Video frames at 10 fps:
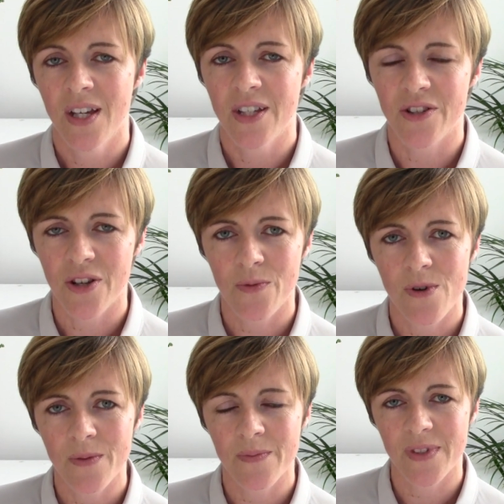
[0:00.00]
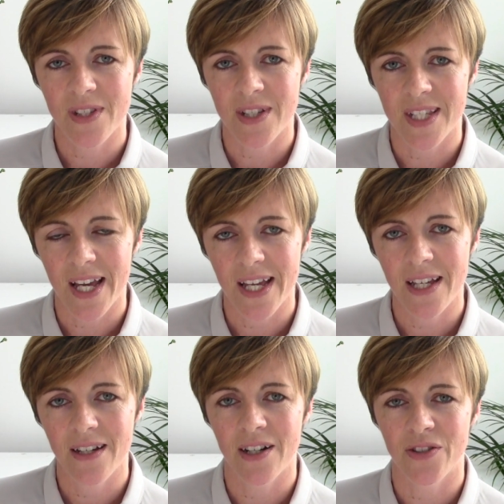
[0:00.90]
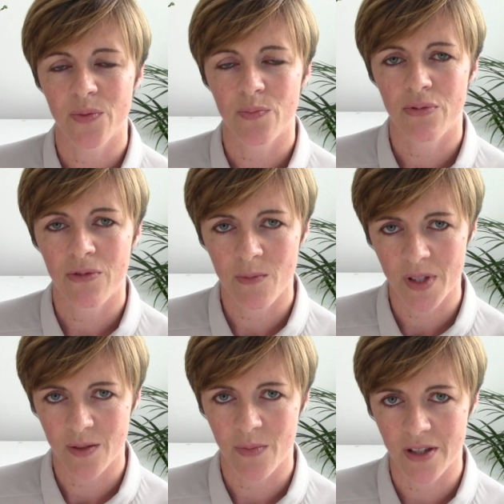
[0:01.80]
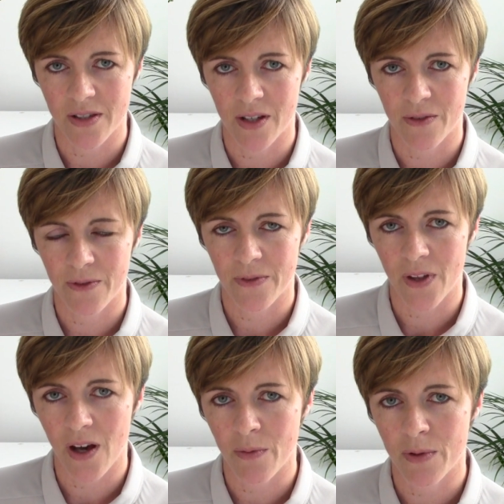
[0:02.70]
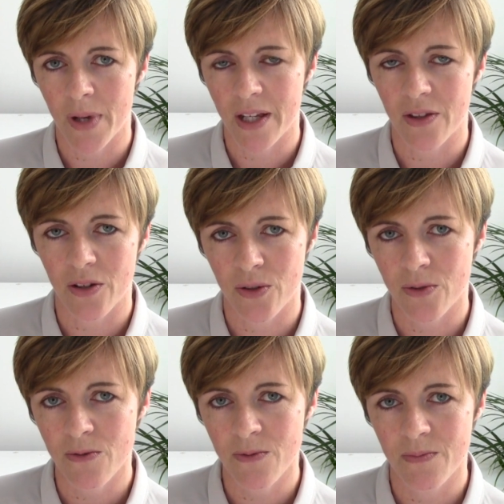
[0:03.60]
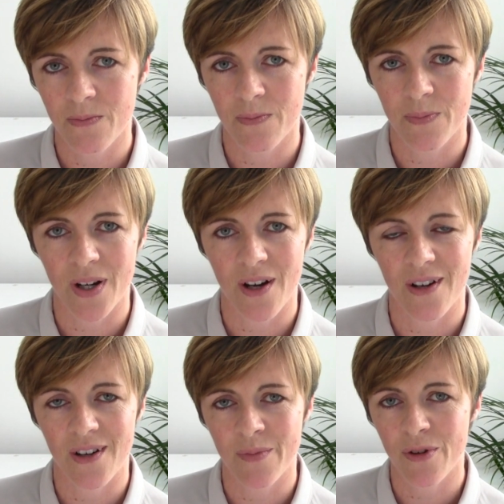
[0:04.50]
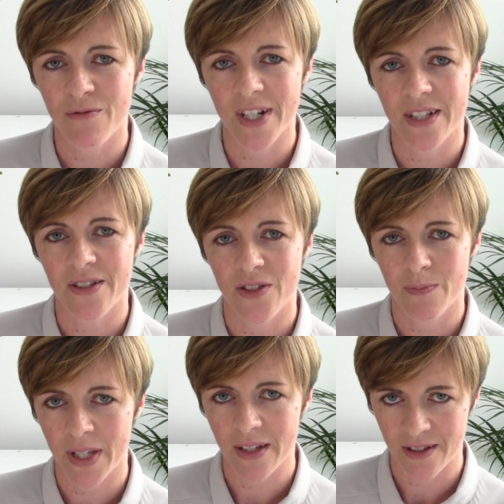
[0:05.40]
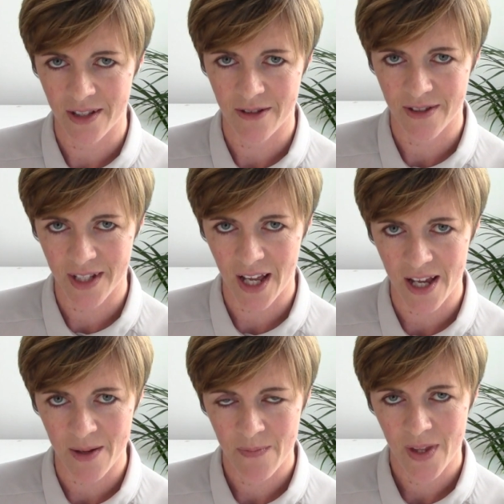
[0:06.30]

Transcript: you know what, today I just promised myself that I would make the call, but I'm not ready to speak to you today.